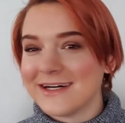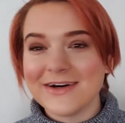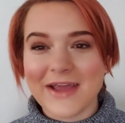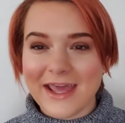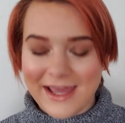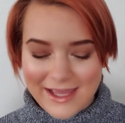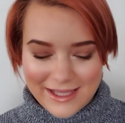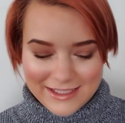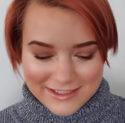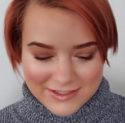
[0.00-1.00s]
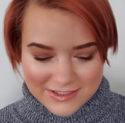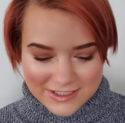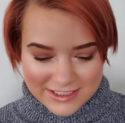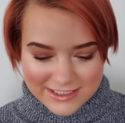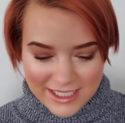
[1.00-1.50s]
Okay, let's
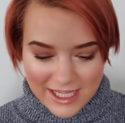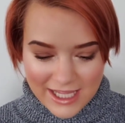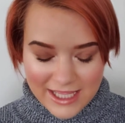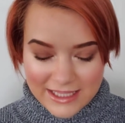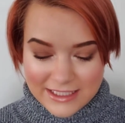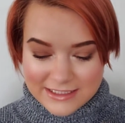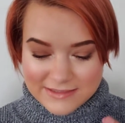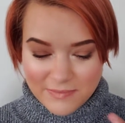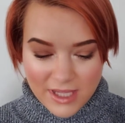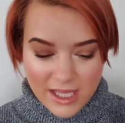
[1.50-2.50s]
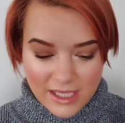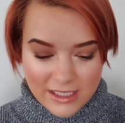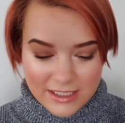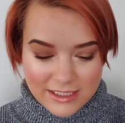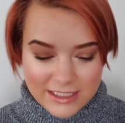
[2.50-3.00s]
just say this
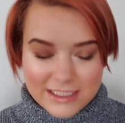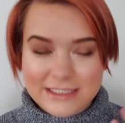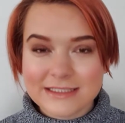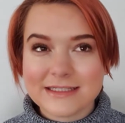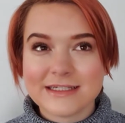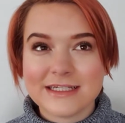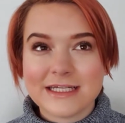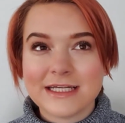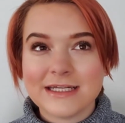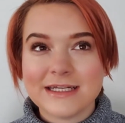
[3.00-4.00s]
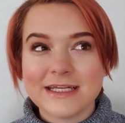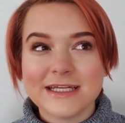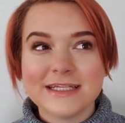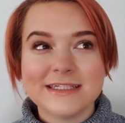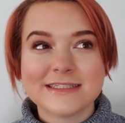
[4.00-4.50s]
man
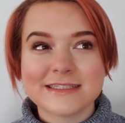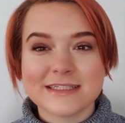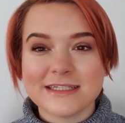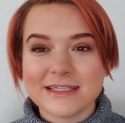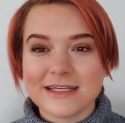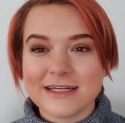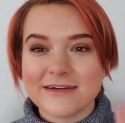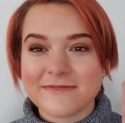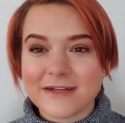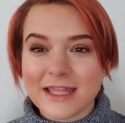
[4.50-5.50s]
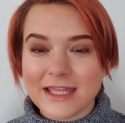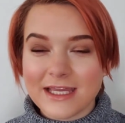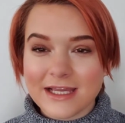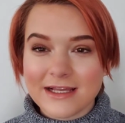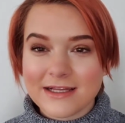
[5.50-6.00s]
is
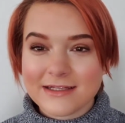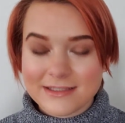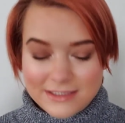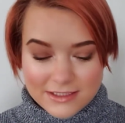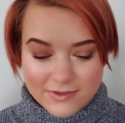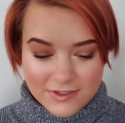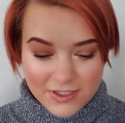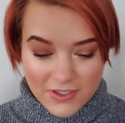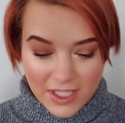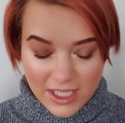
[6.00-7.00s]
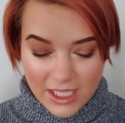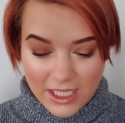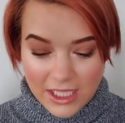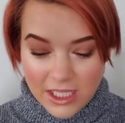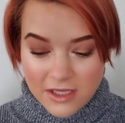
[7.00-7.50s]
everything.
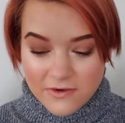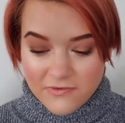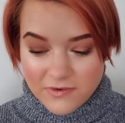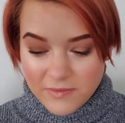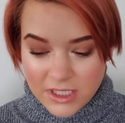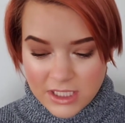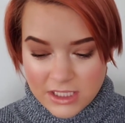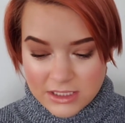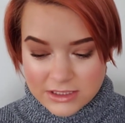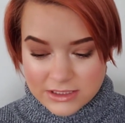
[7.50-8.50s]
Okay? For me,